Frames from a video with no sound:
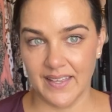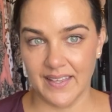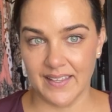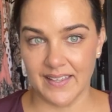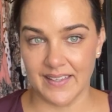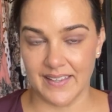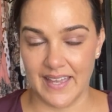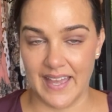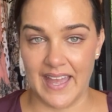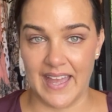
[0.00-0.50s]

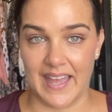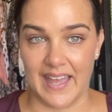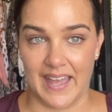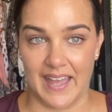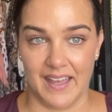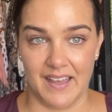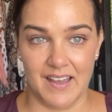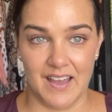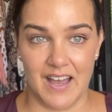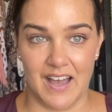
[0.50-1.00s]
yeah,
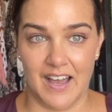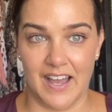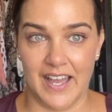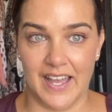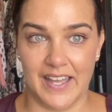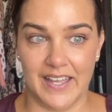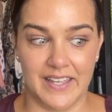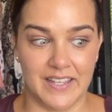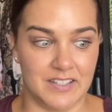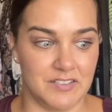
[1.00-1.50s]

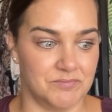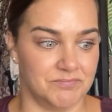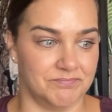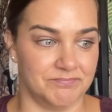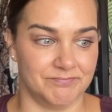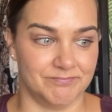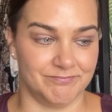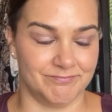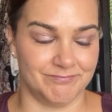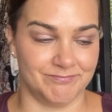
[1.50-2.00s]
I
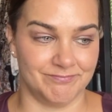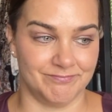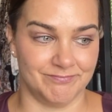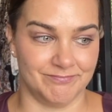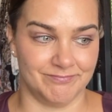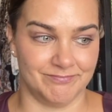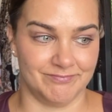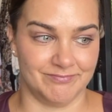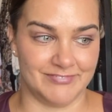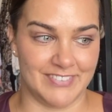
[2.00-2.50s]

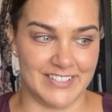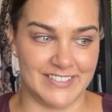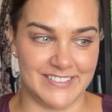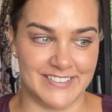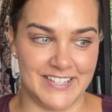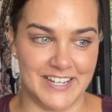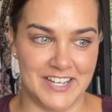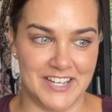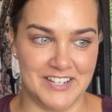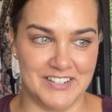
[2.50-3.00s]
don't
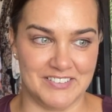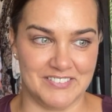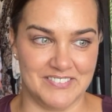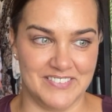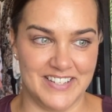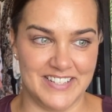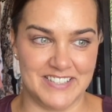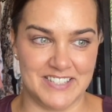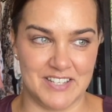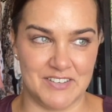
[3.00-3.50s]
know.
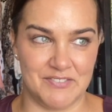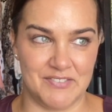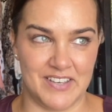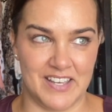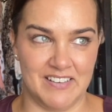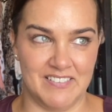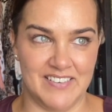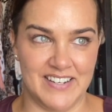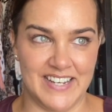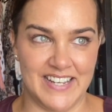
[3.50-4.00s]
It's a
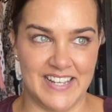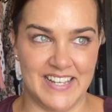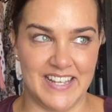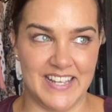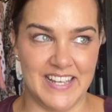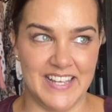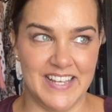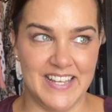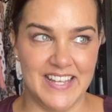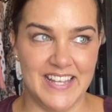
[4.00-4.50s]

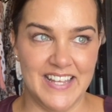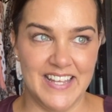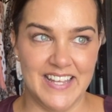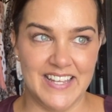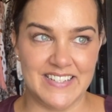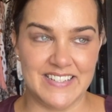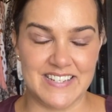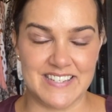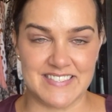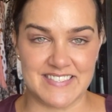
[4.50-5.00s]
very
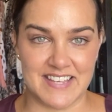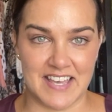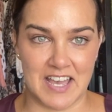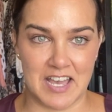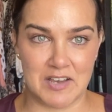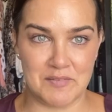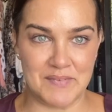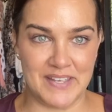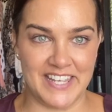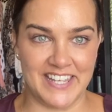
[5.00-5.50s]

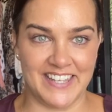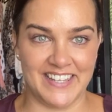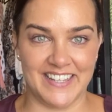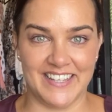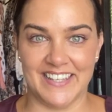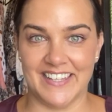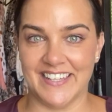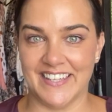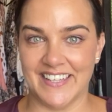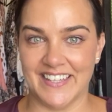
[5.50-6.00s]

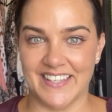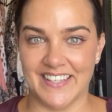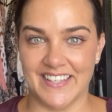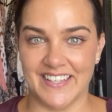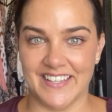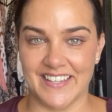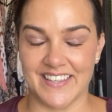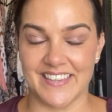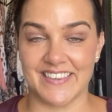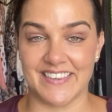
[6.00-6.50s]
disarming
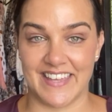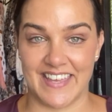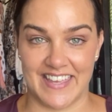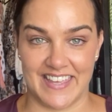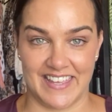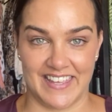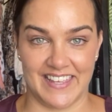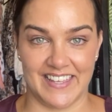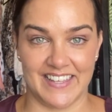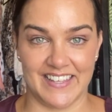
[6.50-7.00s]

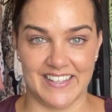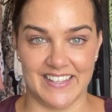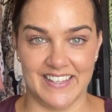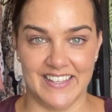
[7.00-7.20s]
thing.